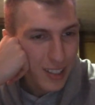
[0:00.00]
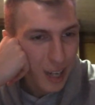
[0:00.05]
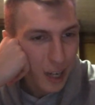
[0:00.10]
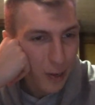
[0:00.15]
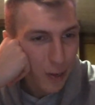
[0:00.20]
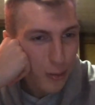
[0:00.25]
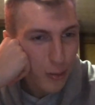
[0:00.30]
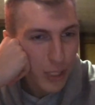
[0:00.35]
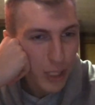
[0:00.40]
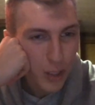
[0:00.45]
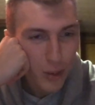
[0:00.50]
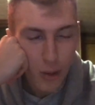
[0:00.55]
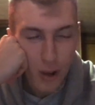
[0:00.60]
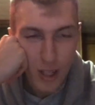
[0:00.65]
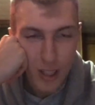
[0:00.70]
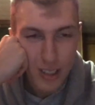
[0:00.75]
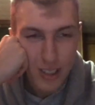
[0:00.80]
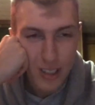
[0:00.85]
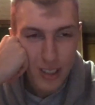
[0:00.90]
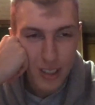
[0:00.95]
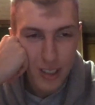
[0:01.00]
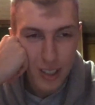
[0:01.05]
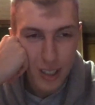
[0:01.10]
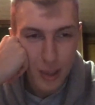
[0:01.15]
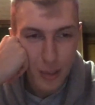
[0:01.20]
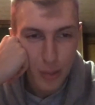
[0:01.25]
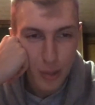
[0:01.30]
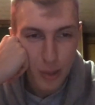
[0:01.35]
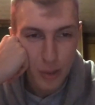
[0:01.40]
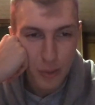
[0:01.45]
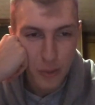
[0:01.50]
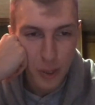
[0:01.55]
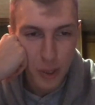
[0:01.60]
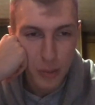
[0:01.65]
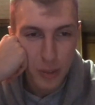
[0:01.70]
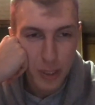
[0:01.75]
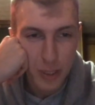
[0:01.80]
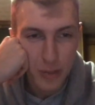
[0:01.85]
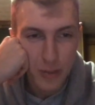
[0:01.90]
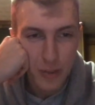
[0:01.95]
Everybody cross their
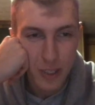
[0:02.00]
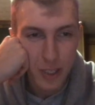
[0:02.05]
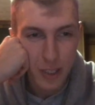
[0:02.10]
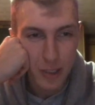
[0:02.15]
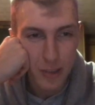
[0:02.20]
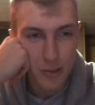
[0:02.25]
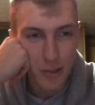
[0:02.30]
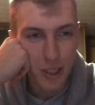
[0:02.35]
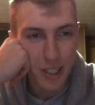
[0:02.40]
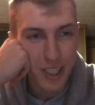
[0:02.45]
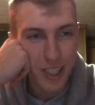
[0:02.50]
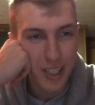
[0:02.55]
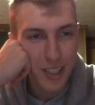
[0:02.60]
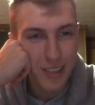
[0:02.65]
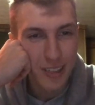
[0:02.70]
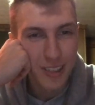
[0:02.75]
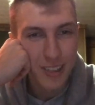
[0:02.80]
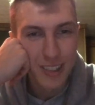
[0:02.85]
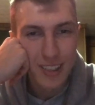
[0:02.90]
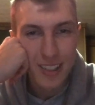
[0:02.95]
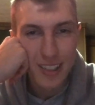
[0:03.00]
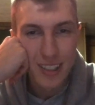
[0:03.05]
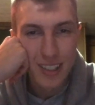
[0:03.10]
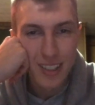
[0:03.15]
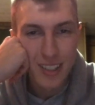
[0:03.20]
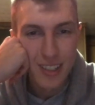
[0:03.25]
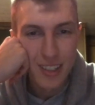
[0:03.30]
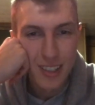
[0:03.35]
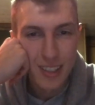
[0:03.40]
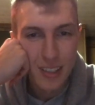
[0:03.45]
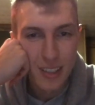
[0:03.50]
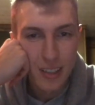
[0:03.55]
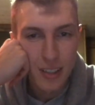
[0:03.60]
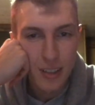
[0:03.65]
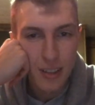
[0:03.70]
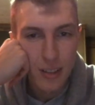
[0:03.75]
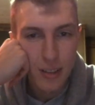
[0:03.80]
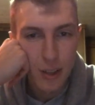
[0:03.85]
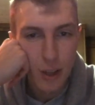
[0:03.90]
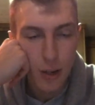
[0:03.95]
proverbial fingers right now.
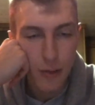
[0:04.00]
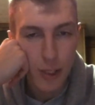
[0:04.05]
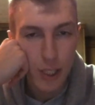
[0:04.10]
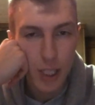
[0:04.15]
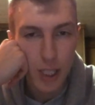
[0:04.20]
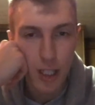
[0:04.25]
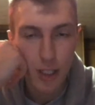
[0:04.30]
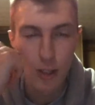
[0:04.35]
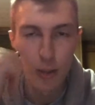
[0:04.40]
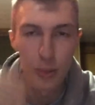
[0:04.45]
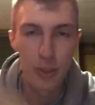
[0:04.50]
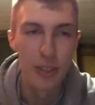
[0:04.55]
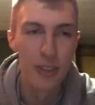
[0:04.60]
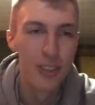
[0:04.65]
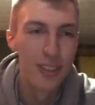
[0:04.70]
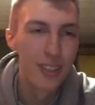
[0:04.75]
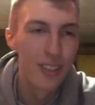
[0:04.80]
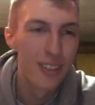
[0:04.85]
Oh, I've already got it open.